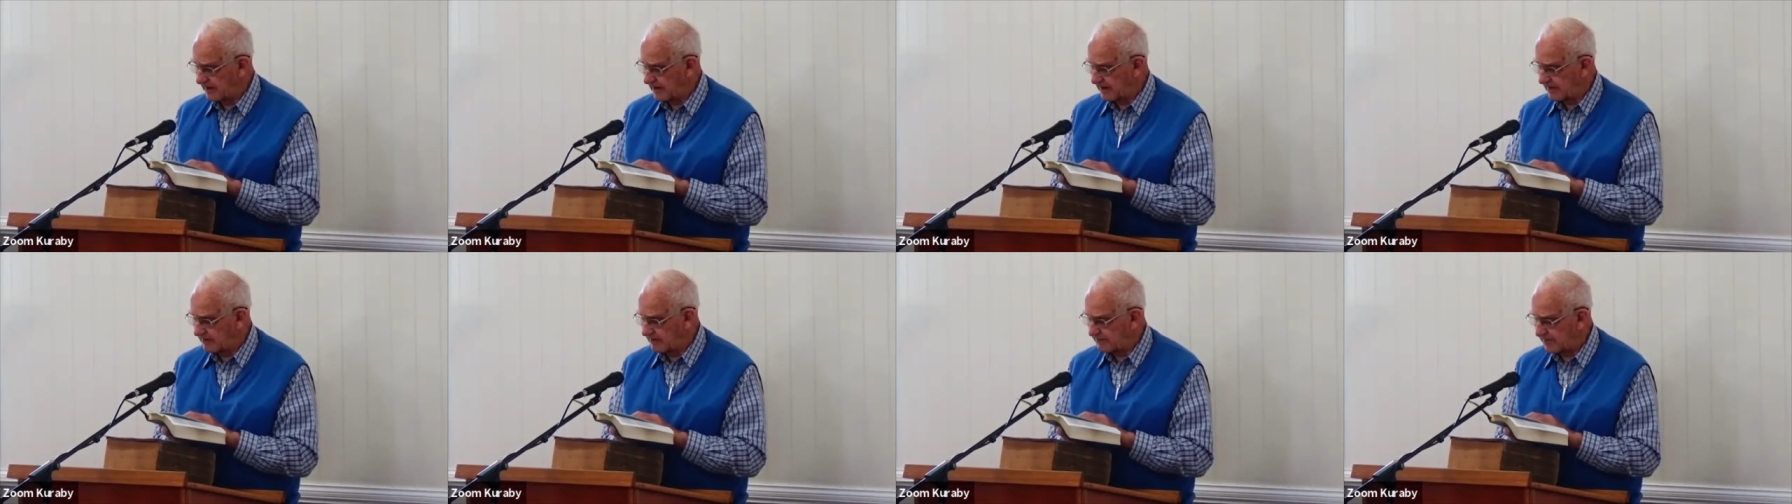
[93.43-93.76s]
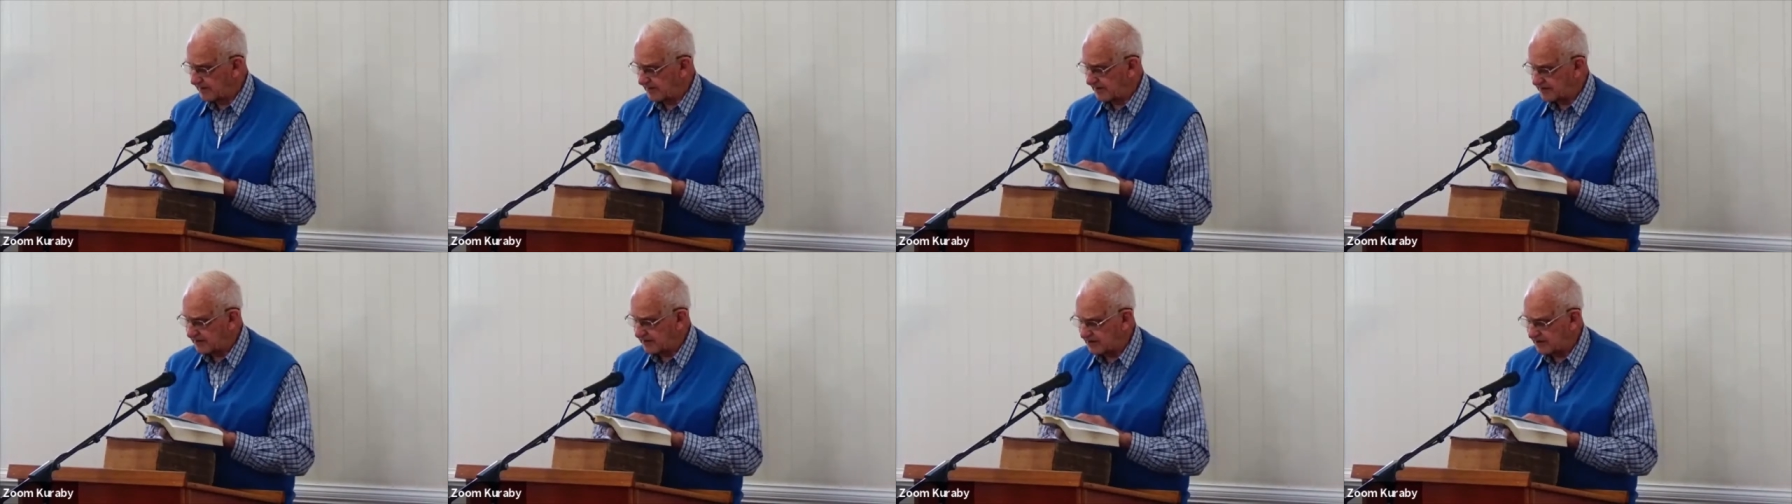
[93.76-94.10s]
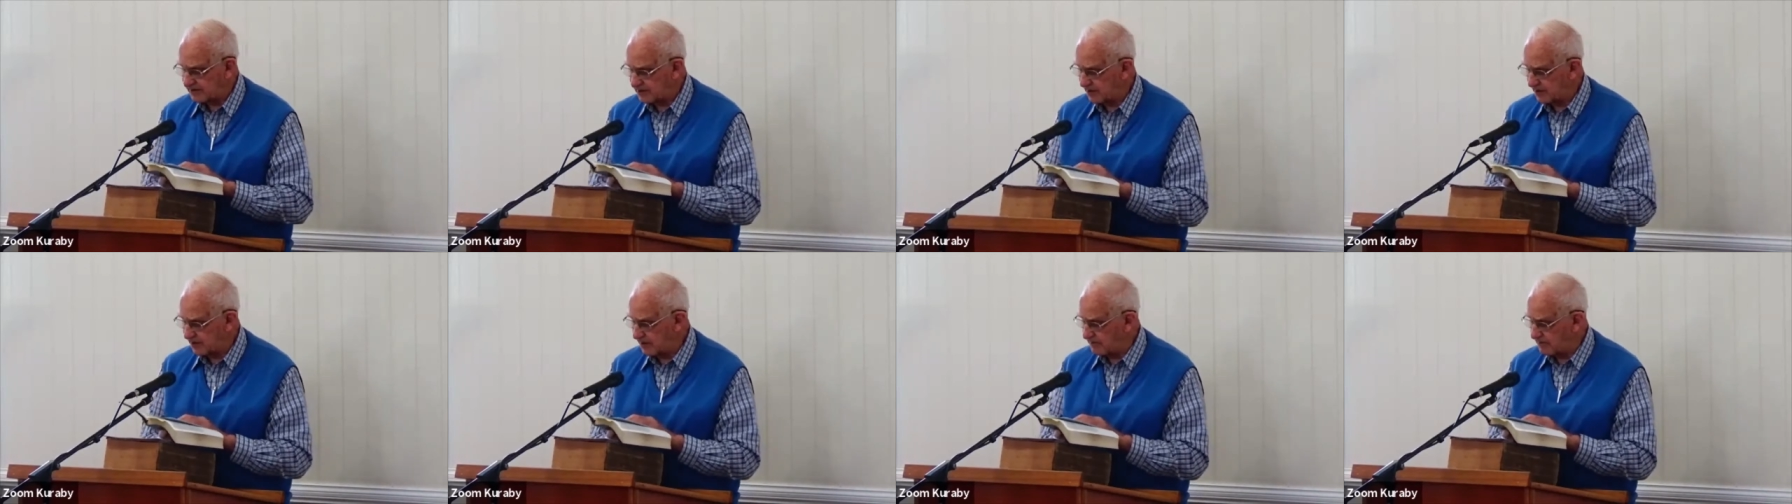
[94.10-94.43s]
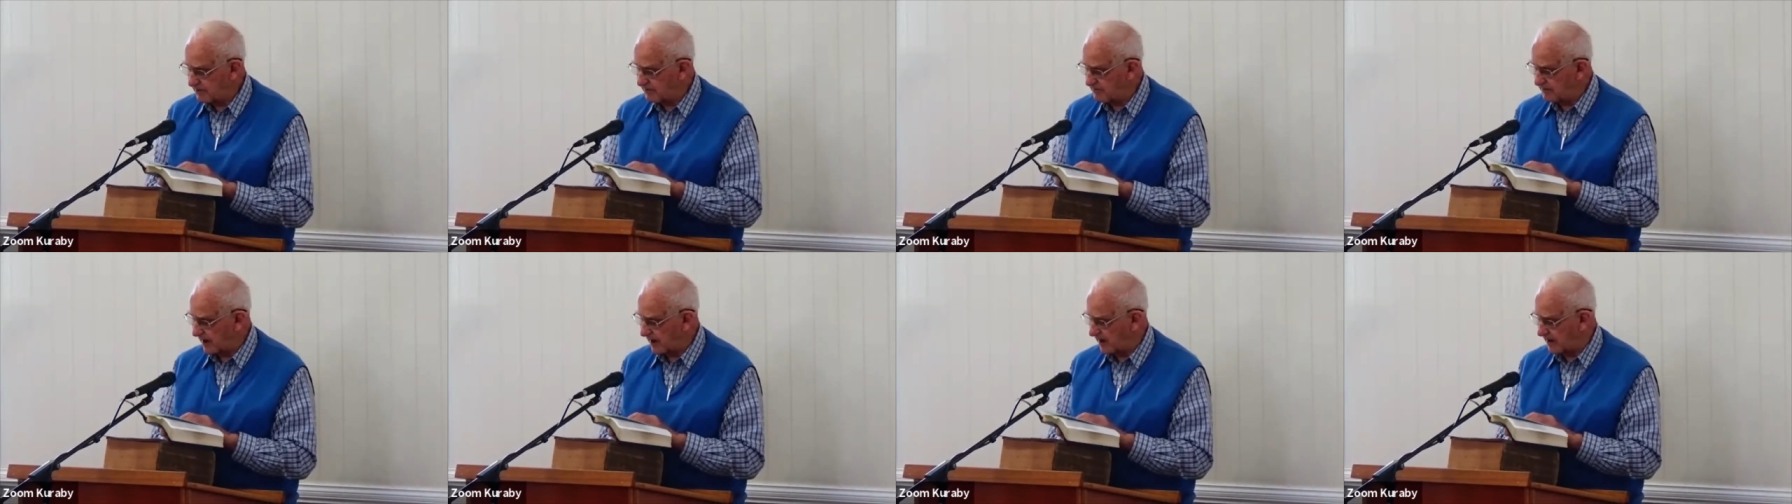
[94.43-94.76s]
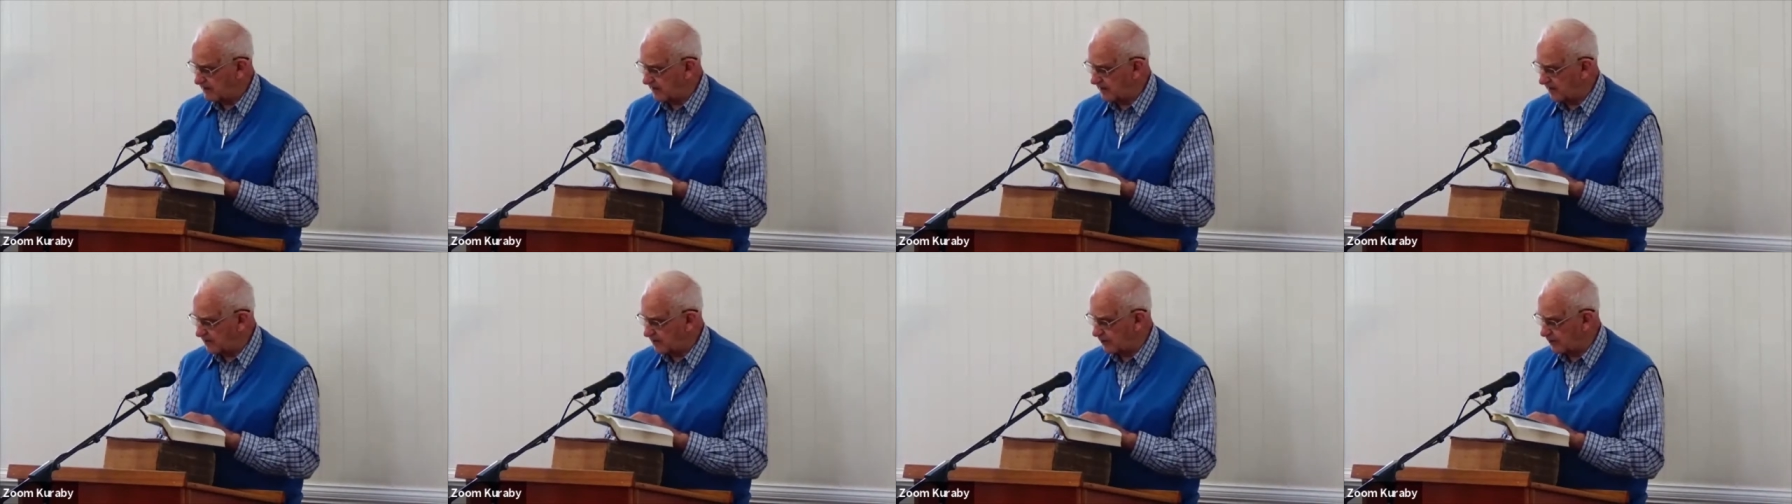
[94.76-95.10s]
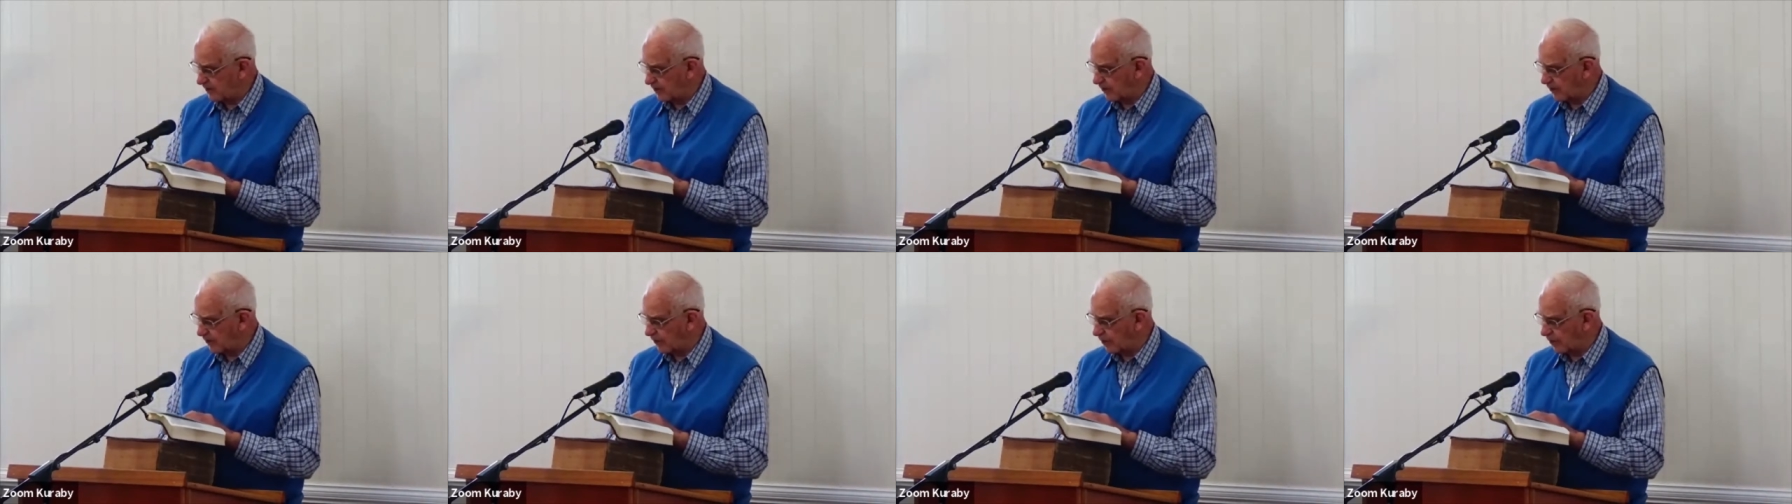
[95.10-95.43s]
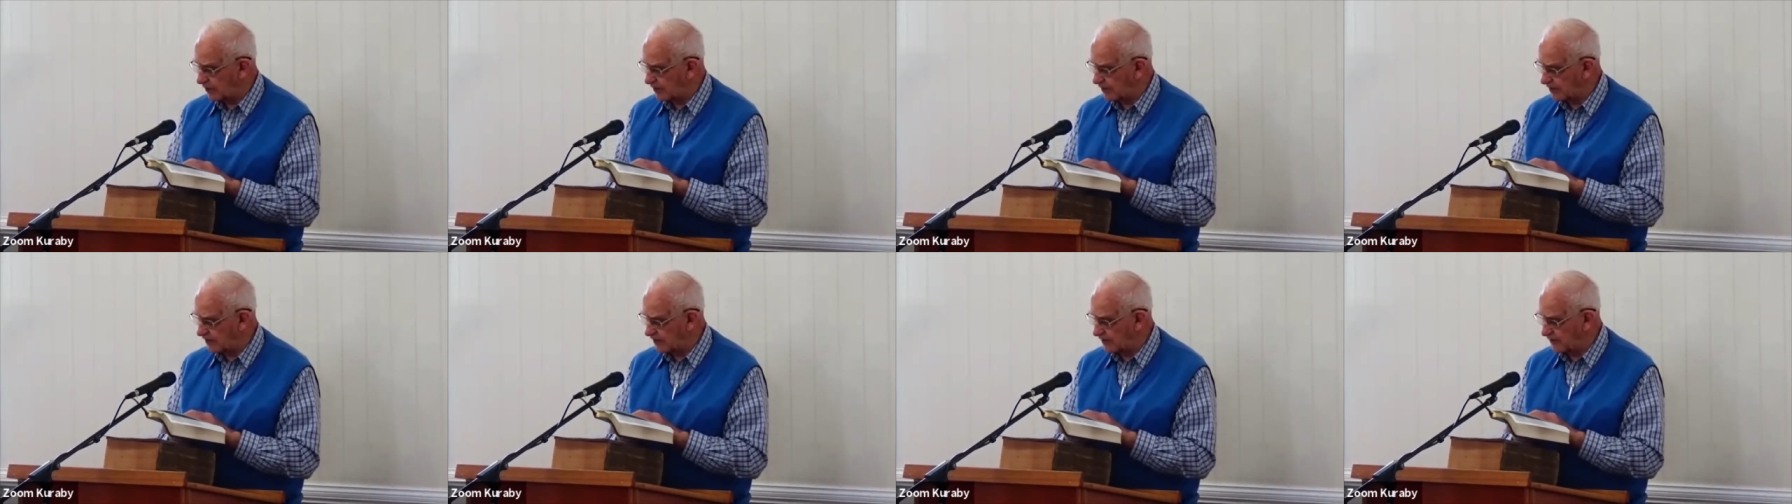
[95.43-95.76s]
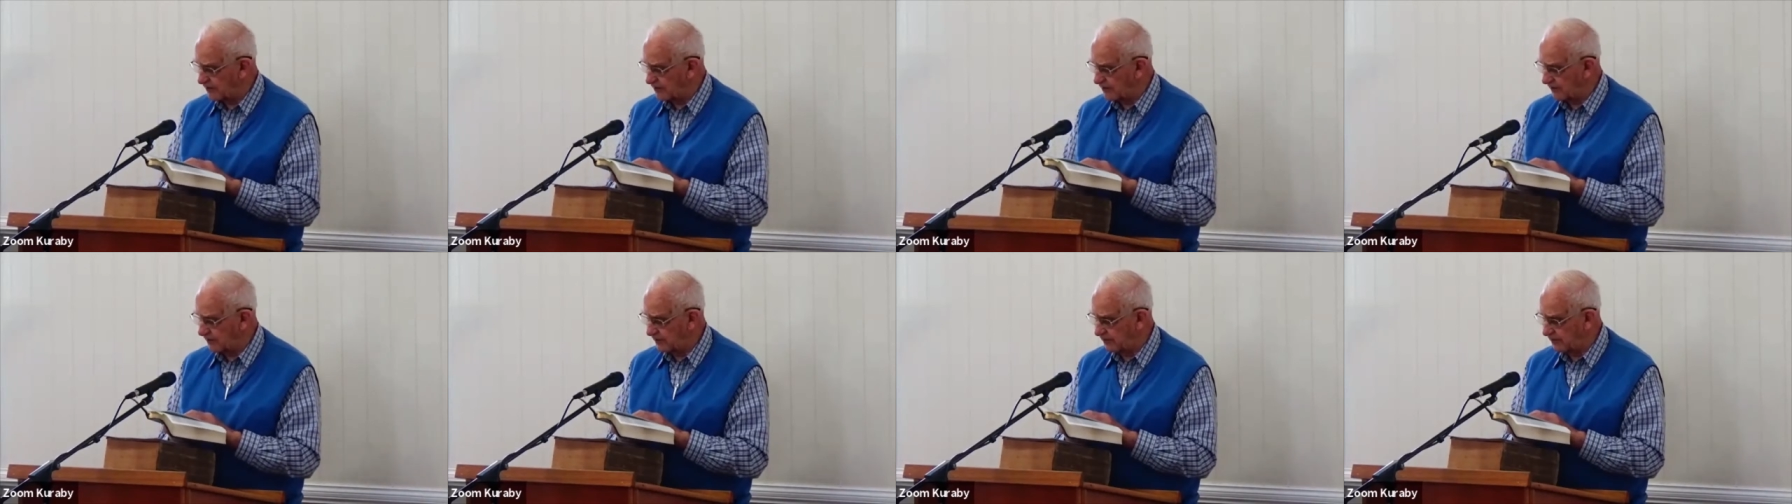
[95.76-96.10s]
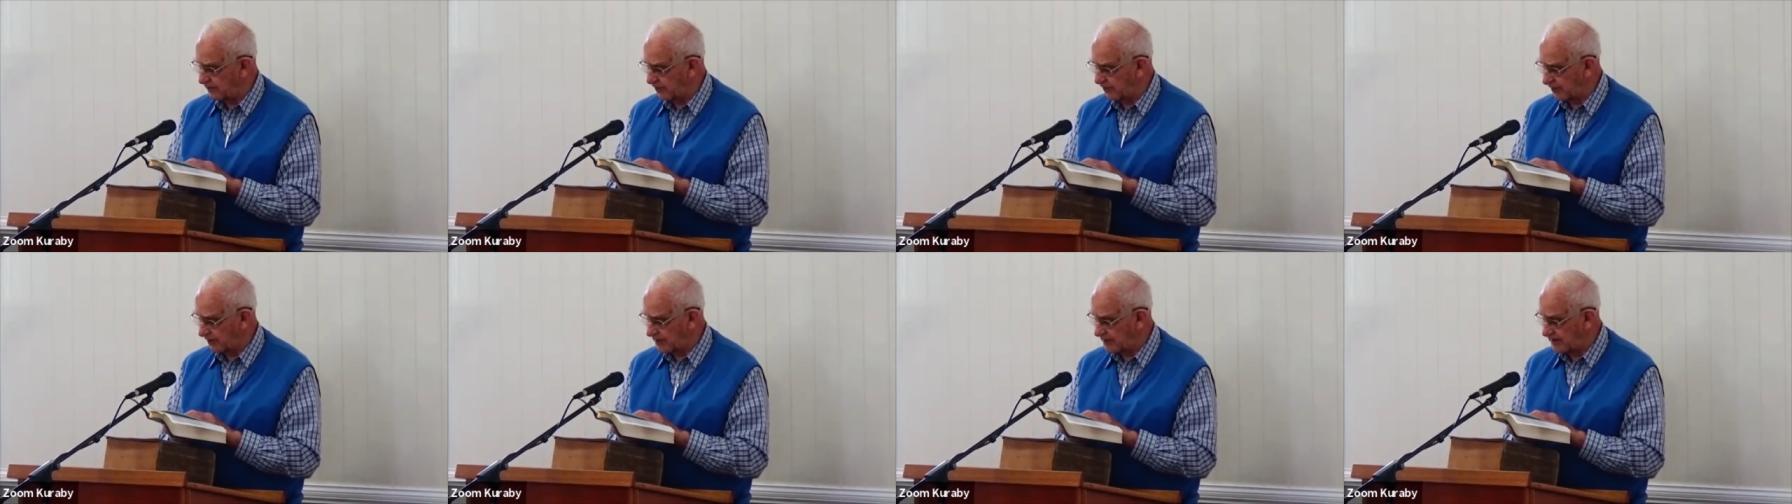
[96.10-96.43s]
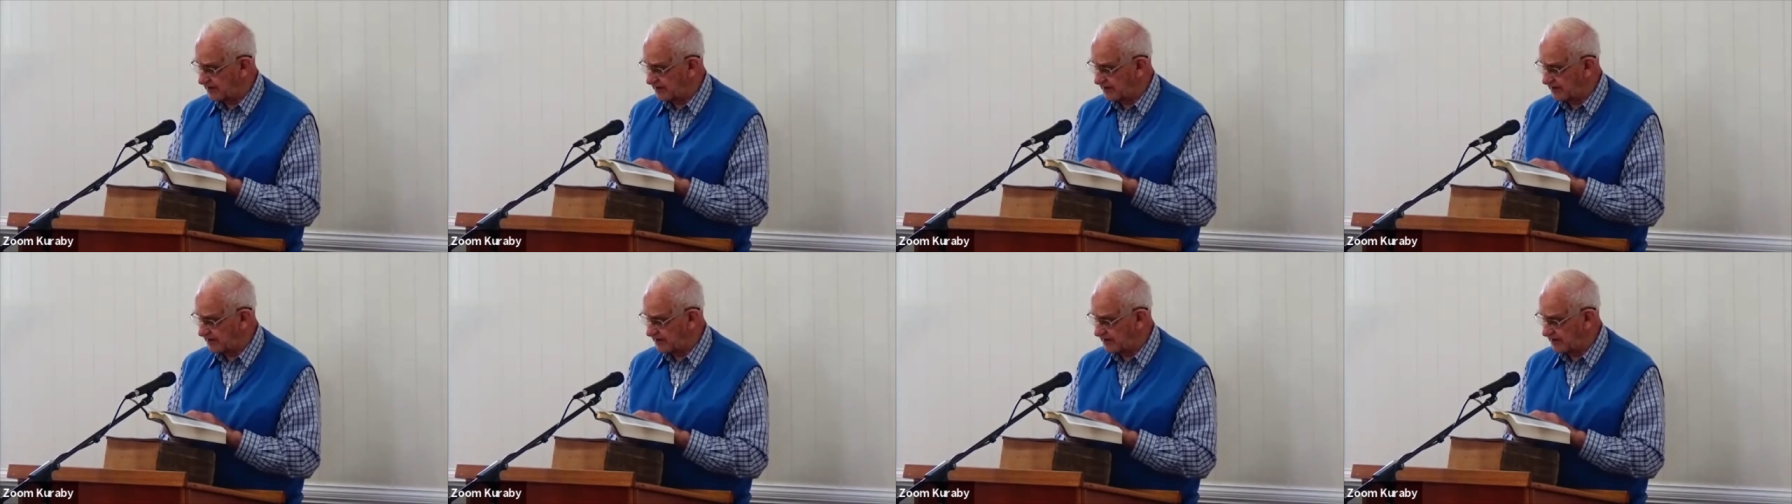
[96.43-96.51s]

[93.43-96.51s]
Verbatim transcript: but that you may be rewarded fully.